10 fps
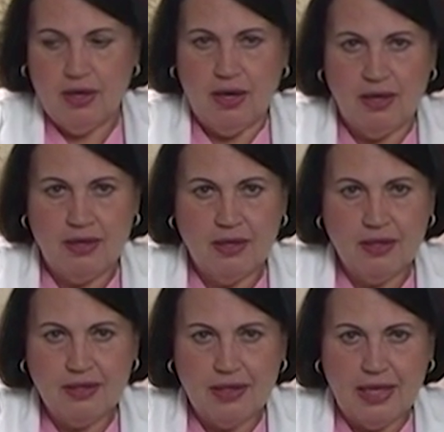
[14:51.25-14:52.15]

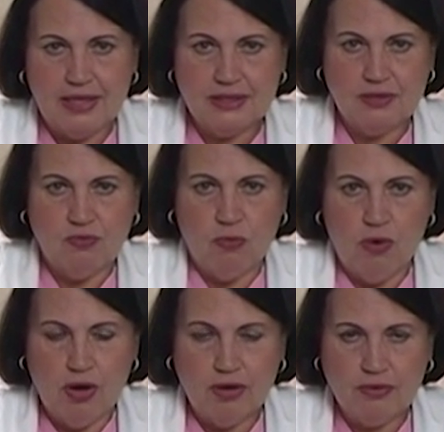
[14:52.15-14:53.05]
another glass of
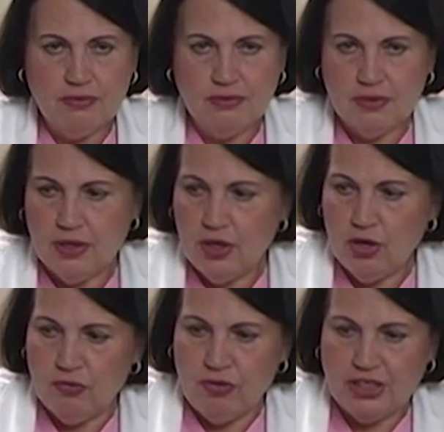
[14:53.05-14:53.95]
water
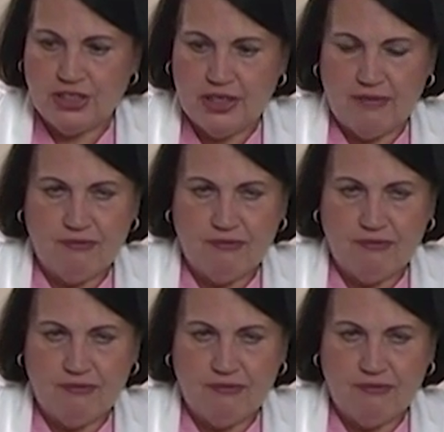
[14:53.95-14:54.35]
reached that